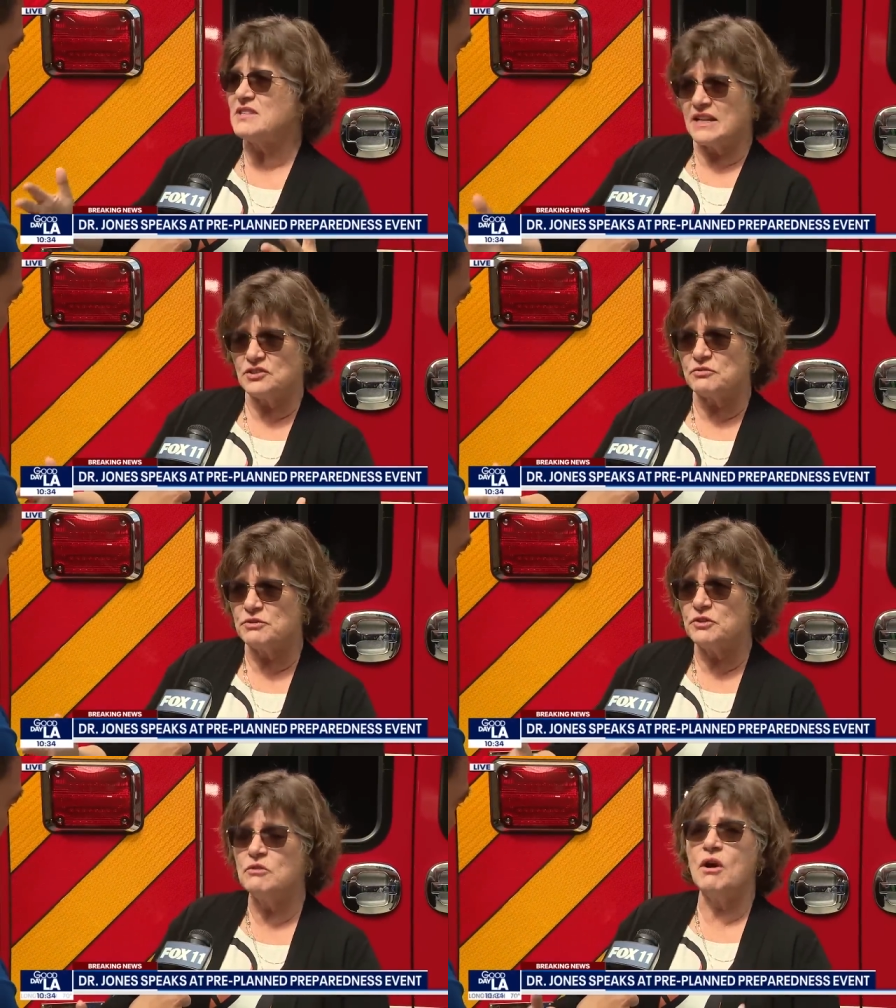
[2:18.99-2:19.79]
That's
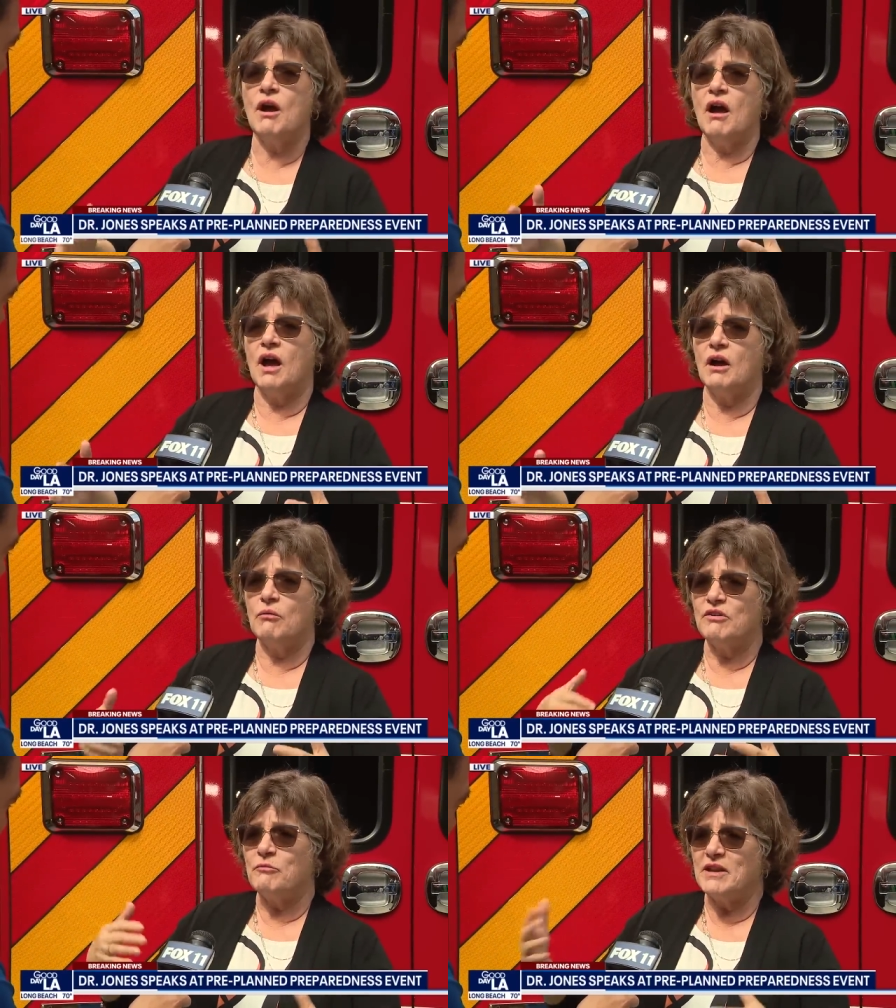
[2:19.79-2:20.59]
true. Uh,
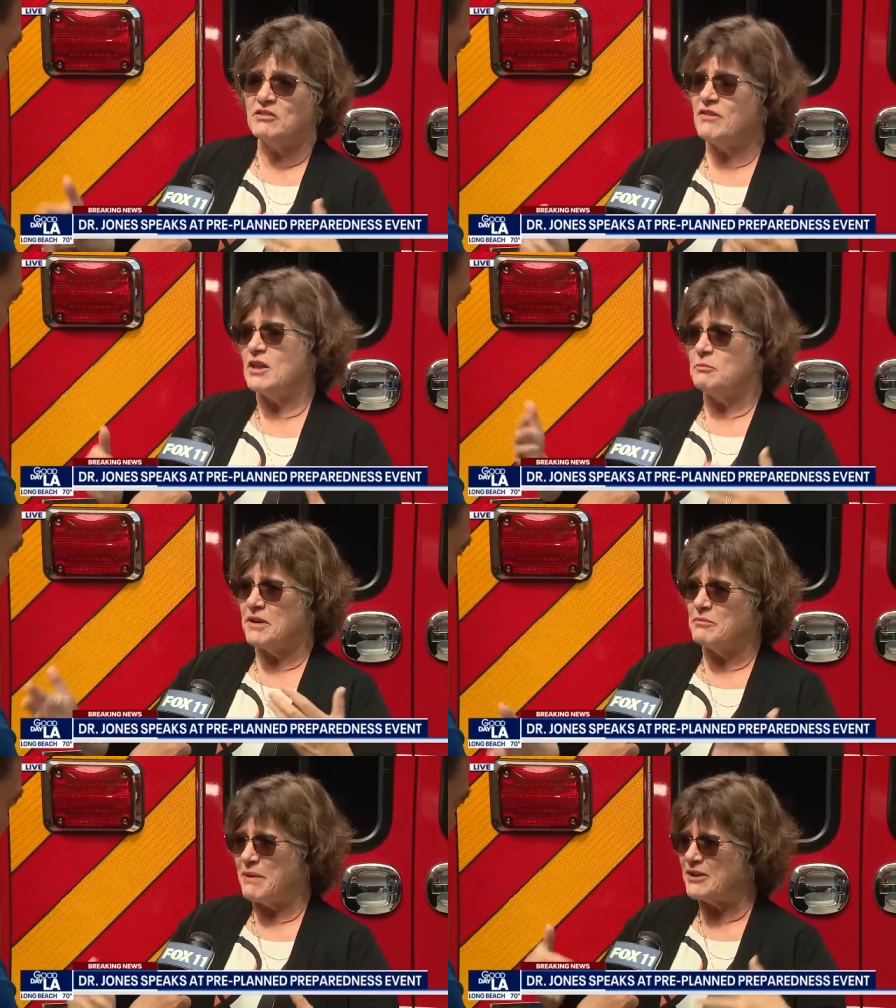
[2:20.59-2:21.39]
we've been
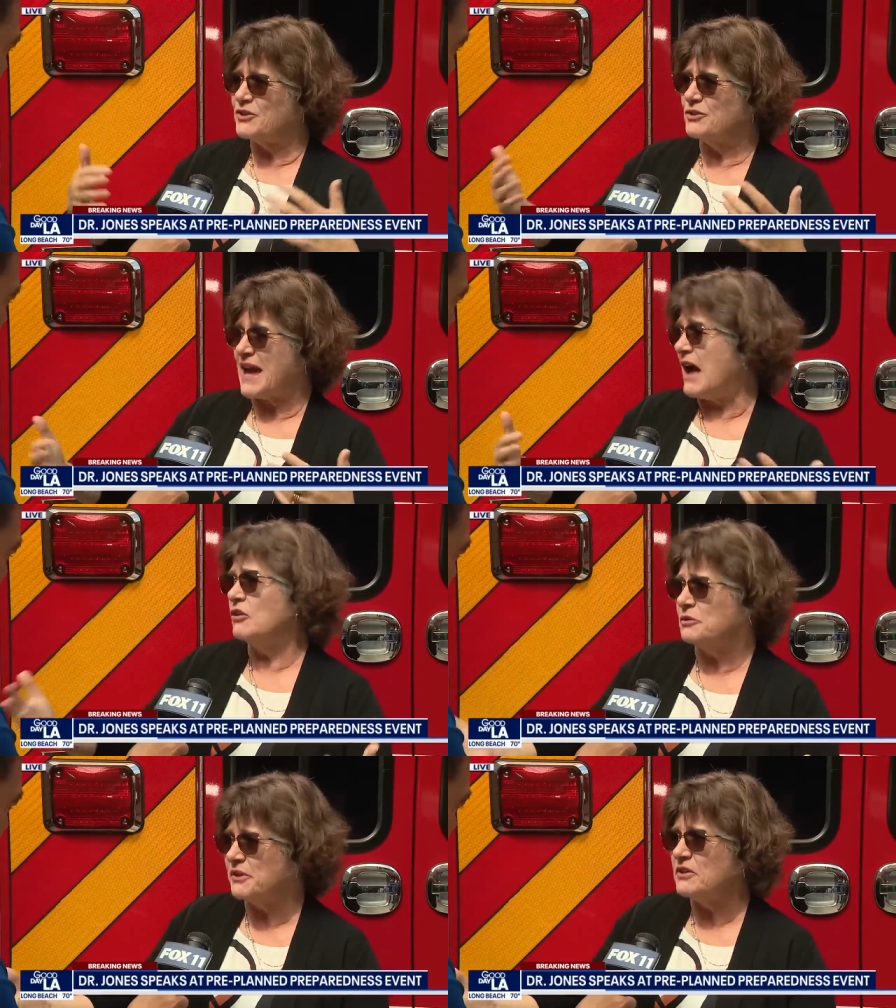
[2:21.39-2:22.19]
developing better
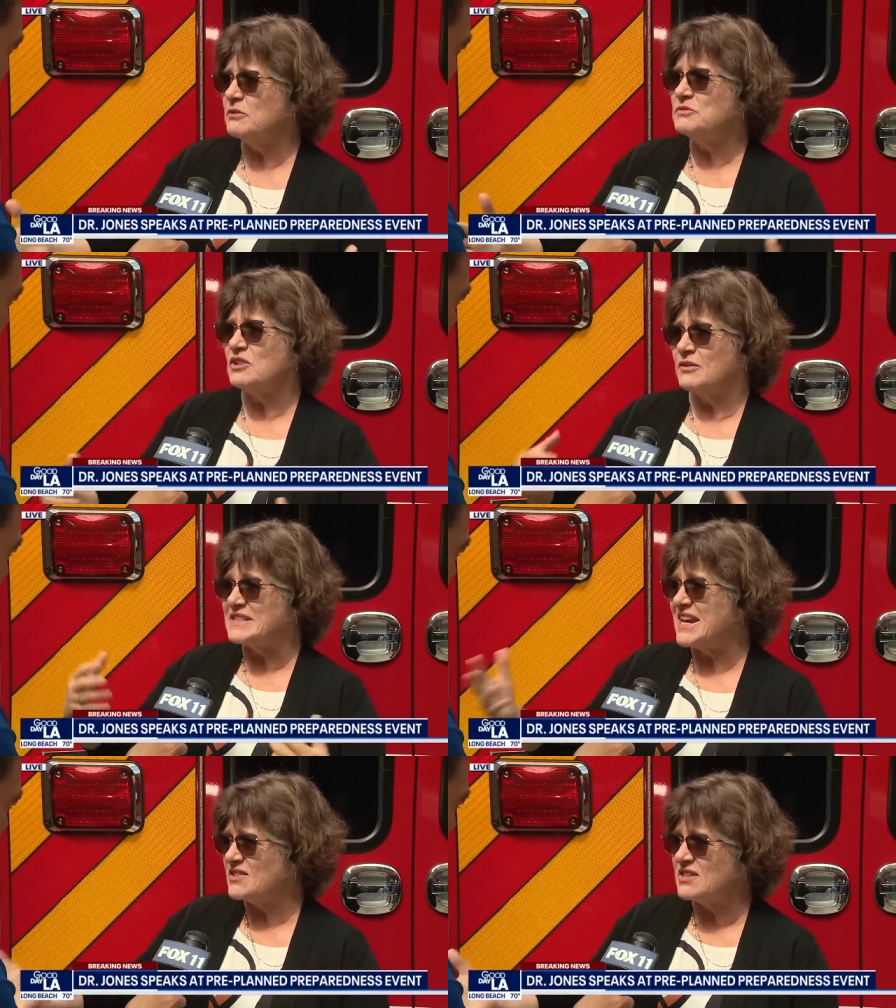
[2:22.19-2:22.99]
algorithms, you know,
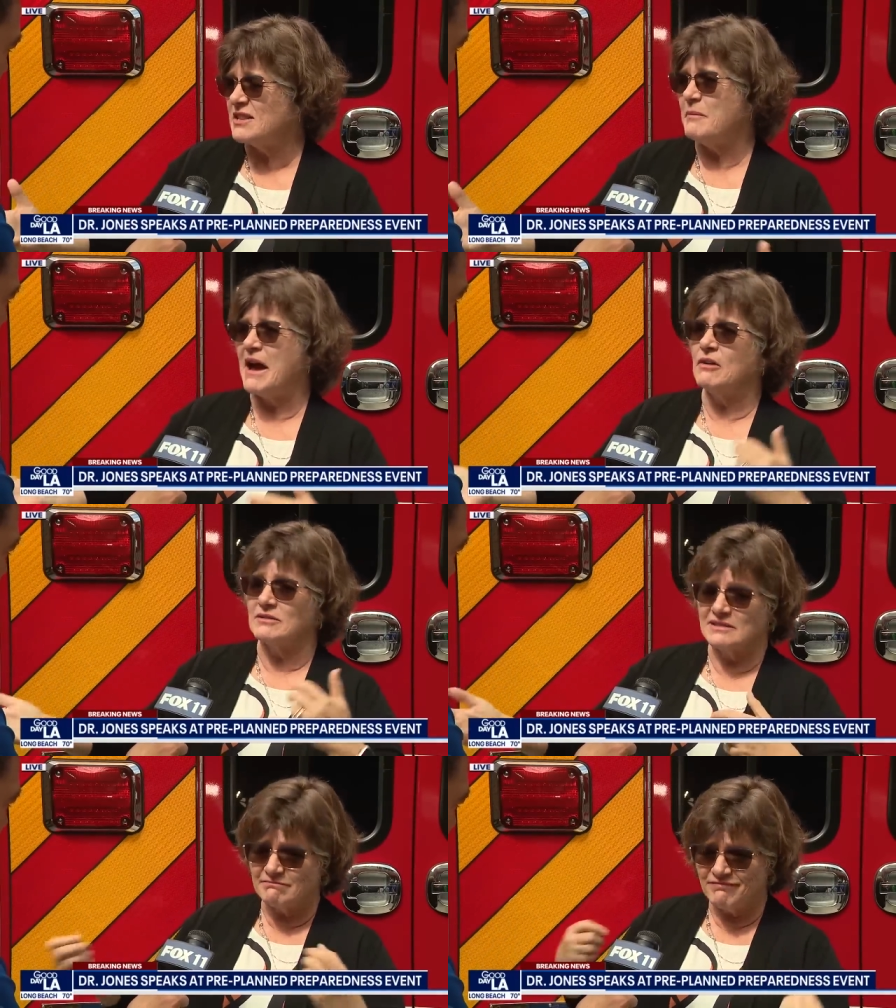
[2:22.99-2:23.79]
and testing them out
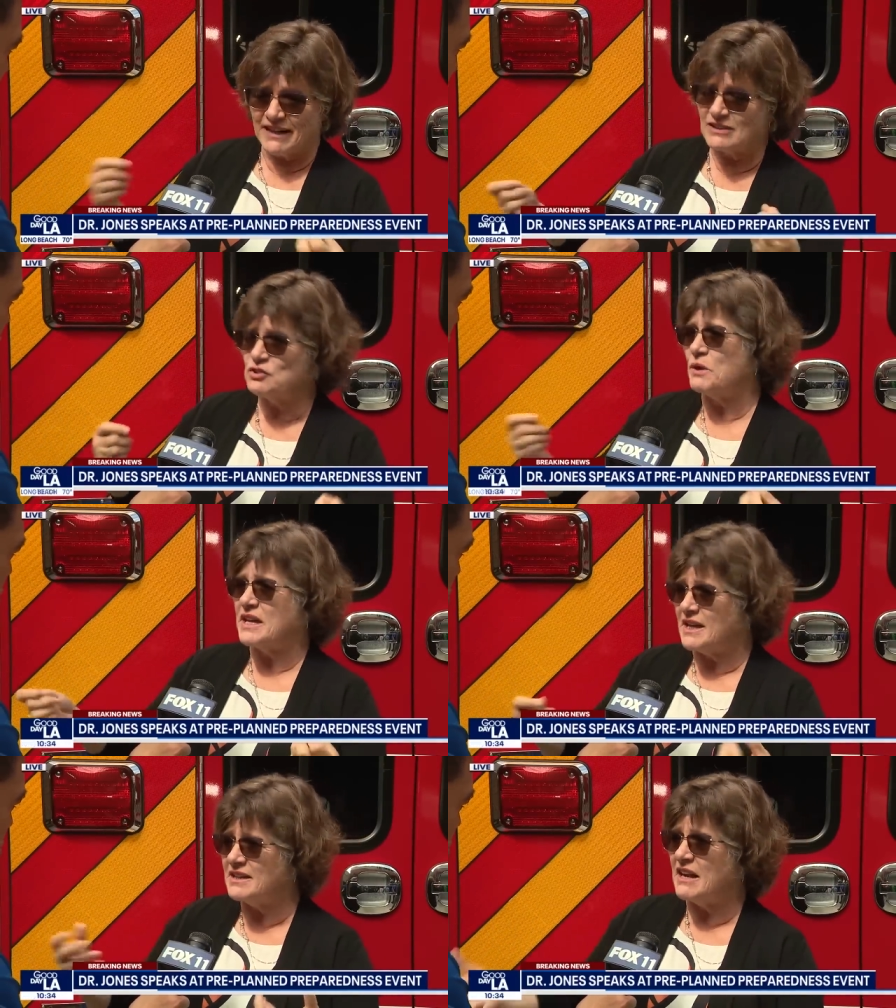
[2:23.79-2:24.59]
and, and
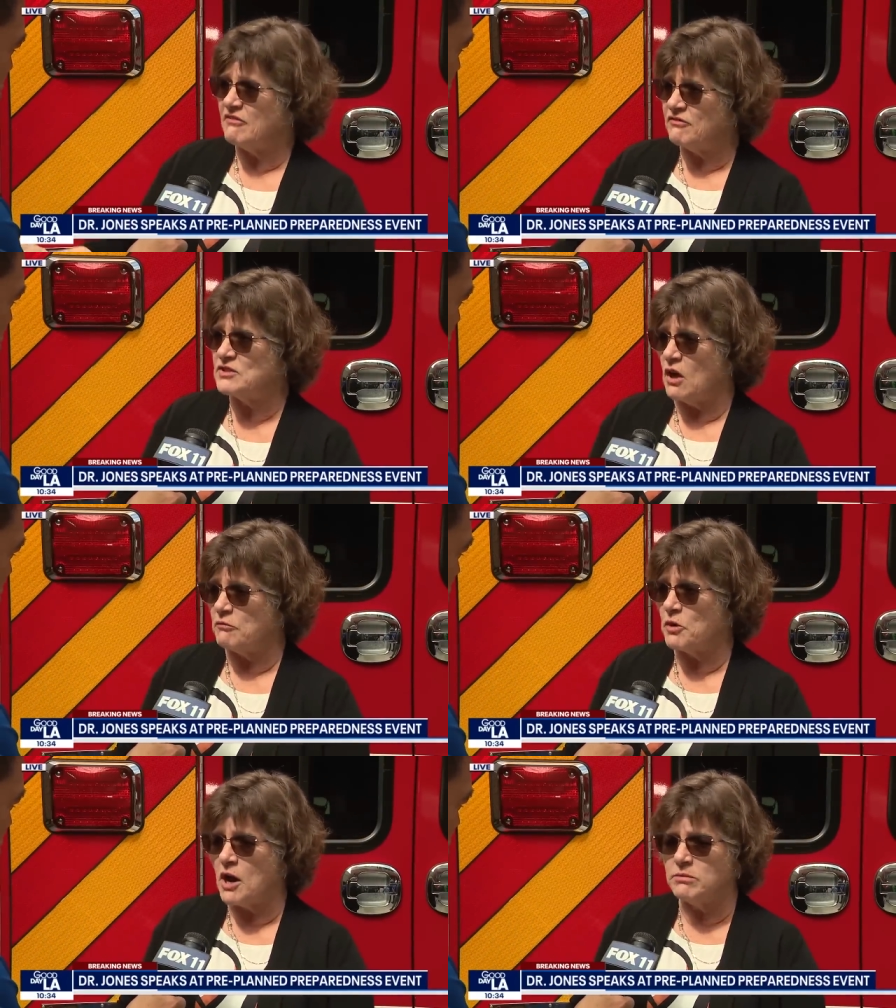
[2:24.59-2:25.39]
tweaking to
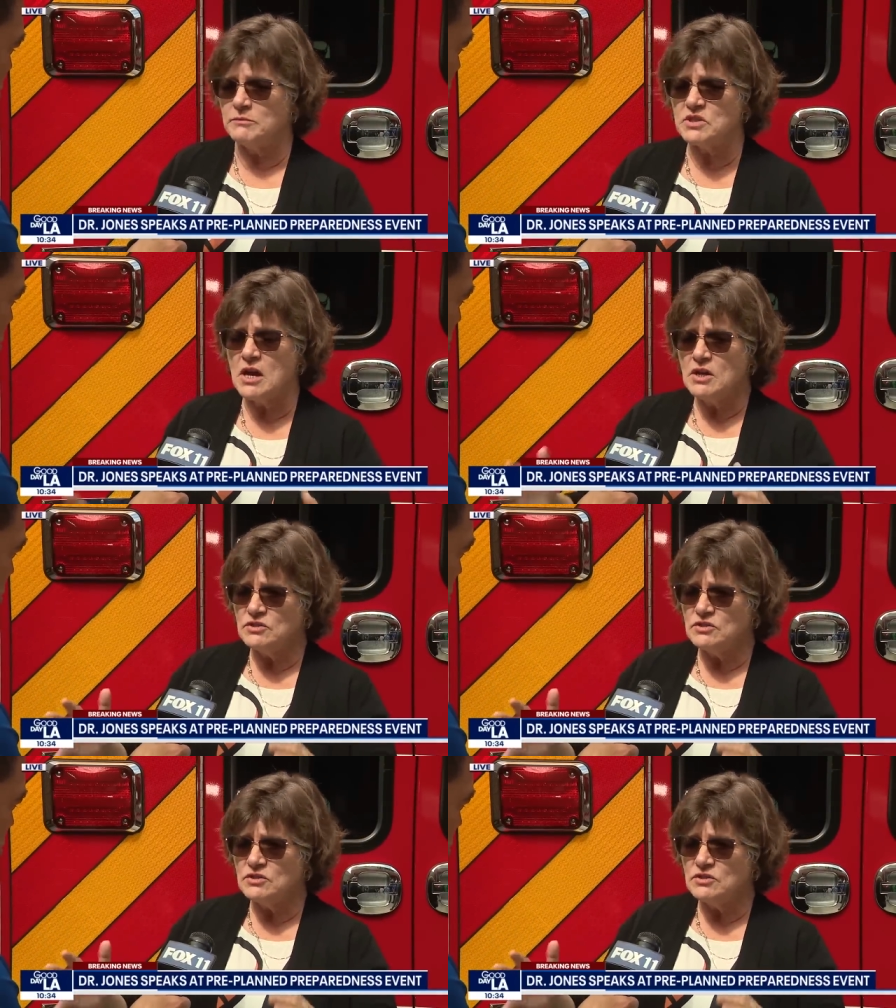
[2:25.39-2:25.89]
solve problems.